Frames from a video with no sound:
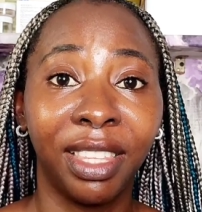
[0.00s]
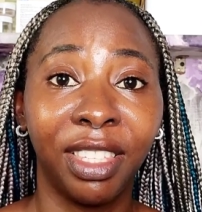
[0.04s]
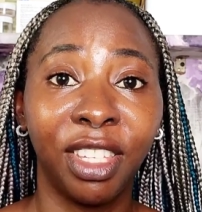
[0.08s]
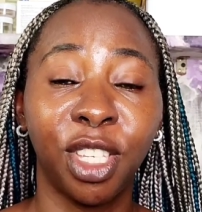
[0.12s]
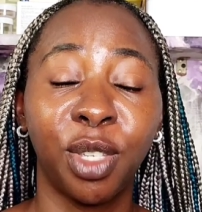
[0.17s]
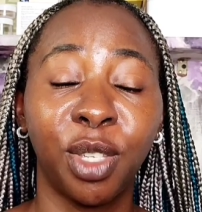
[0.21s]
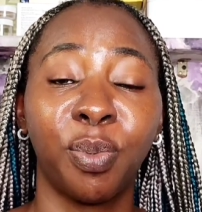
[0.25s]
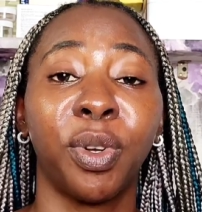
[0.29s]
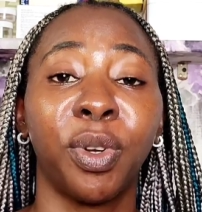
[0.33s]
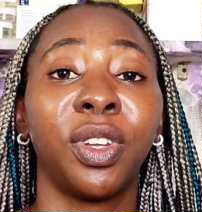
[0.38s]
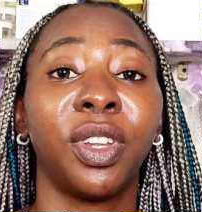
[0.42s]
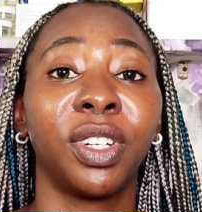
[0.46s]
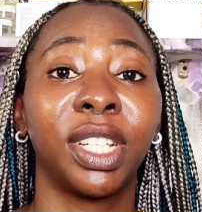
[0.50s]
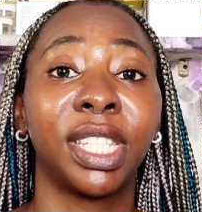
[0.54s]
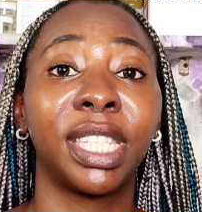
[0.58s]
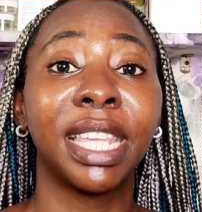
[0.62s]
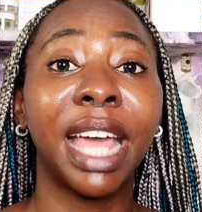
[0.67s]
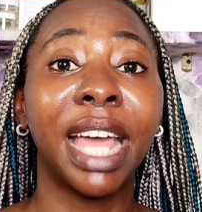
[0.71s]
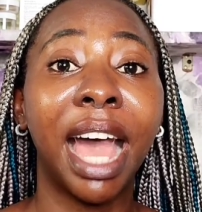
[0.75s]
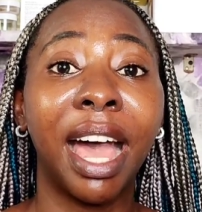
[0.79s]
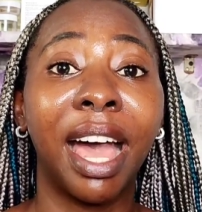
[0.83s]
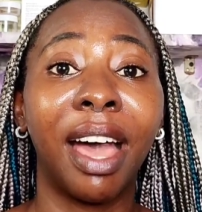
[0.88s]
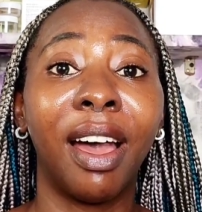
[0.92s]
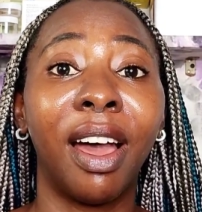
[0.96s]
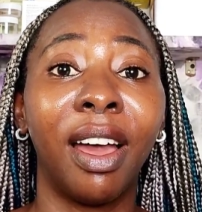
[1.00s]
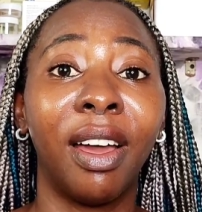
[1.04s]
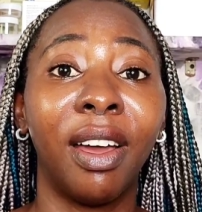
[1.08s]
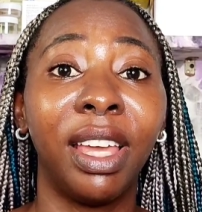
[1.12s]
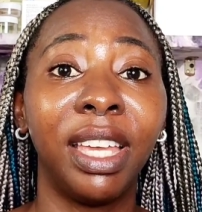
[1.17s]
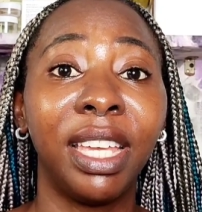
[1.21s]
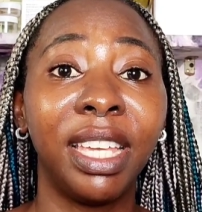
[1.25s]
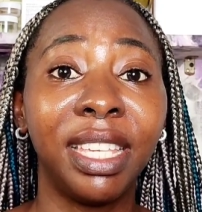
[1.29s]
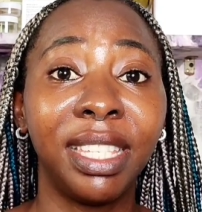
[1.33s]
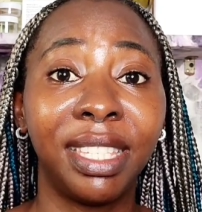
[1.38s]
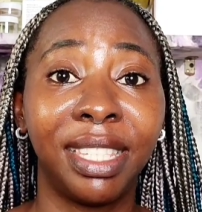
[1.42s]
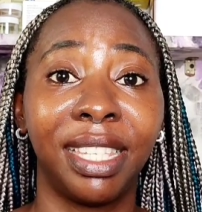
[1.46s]
These products are
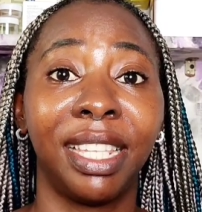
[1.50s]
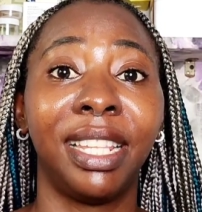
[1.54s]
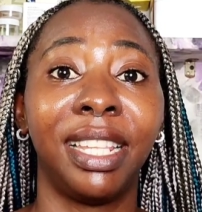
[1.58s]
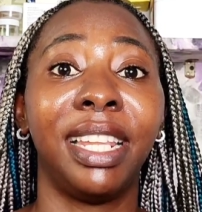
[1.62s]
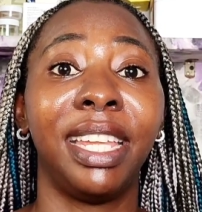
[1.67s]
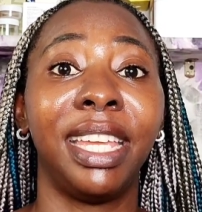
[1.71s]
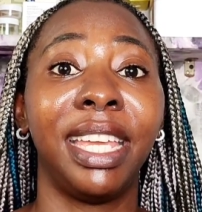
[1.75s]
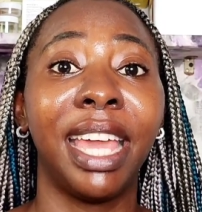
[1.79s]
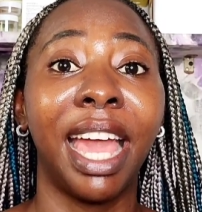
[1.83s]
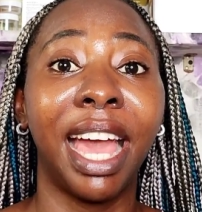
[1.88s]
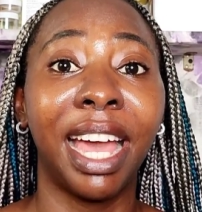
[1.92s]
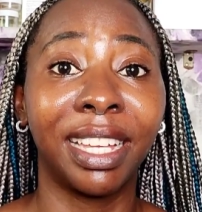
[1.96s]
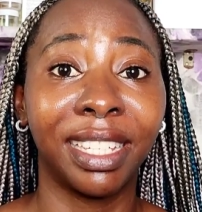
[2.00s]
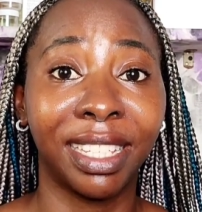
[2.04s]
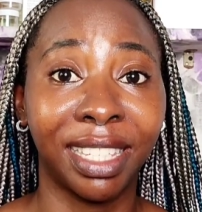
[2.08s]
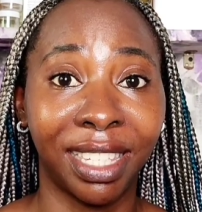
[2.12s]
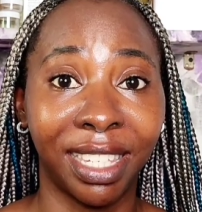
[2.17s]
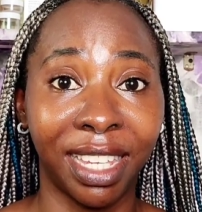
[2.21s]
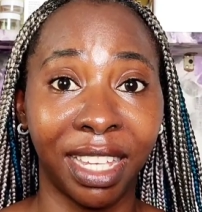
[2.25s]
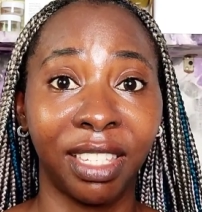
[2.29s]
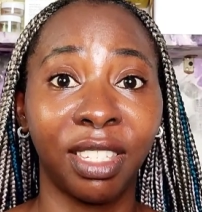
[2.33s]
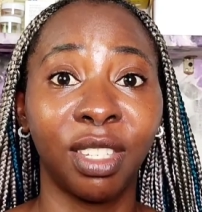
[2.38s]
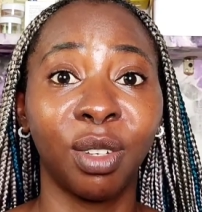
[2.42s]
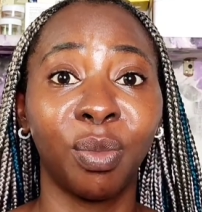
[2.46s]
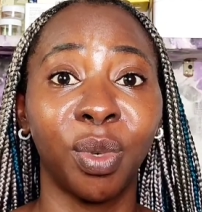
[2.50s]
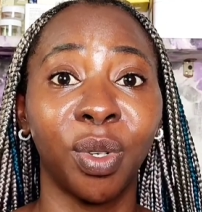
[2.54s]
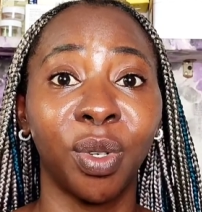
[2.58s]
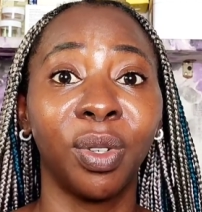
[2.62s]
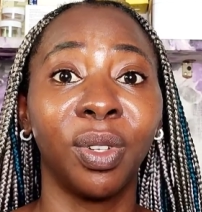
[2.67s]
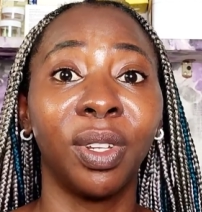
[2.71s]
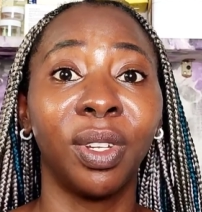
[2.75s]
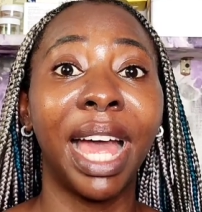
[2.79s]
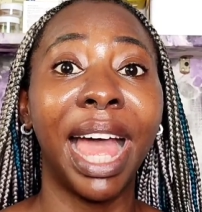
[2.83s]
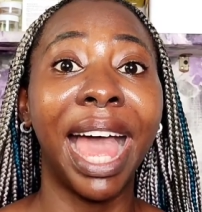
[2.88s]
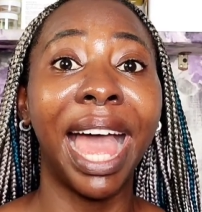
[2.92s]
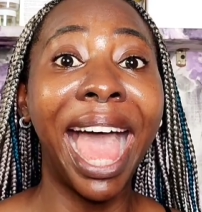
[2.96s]
easily
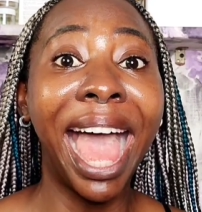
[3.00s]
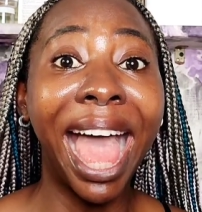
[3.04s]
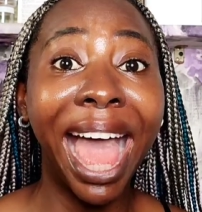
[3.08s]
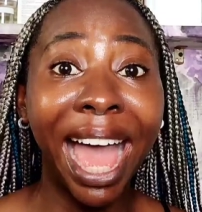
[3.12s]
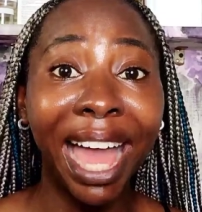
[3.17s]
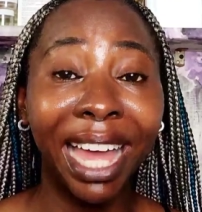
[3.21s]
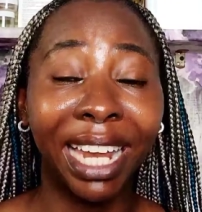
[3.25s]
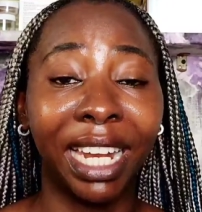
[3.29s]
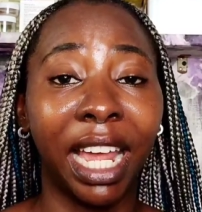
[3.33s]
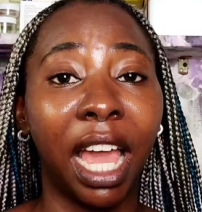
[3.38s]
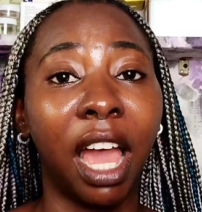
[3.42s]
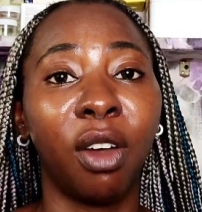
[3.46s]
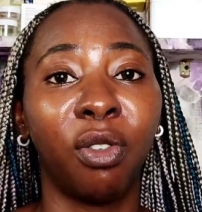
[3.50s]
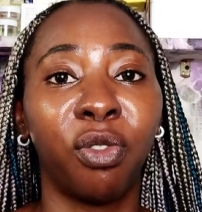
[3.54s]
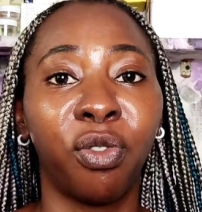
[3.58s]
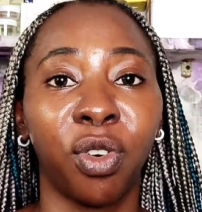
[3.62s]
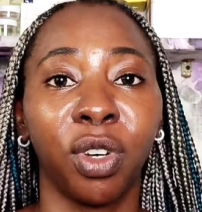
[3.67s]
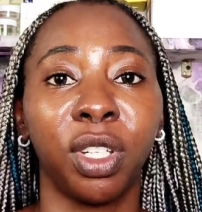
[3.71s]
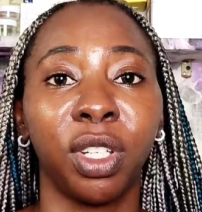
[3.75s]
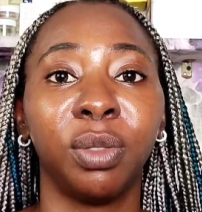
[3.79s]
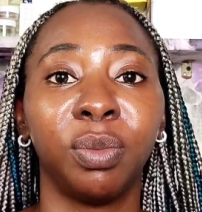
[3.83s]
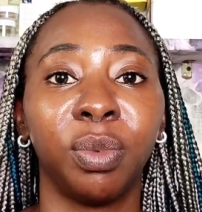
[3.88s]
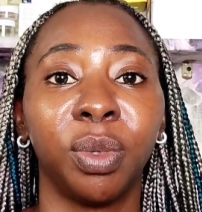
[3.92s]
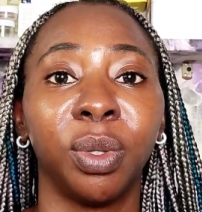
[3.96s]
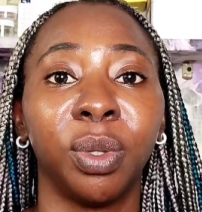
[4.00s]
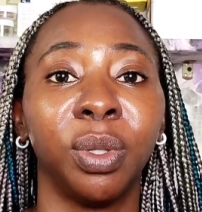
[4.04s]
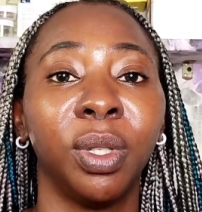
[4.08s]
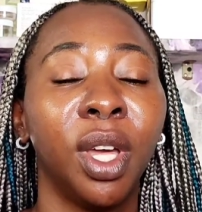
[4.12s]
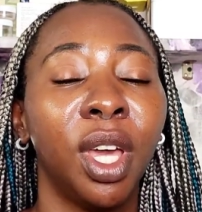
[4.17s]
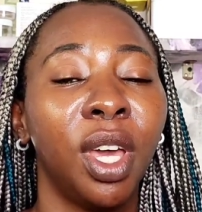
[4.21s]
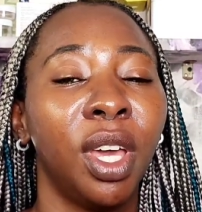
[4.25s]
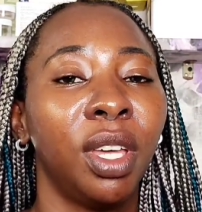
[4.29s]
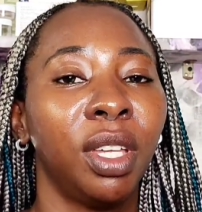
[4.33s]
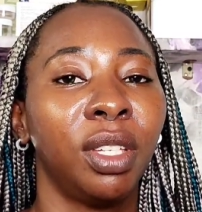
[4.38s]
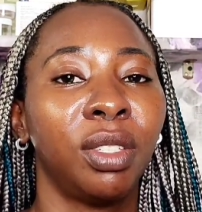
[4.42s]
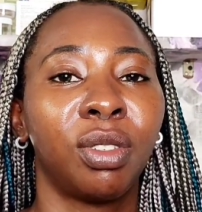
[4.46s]
accessible and affordable,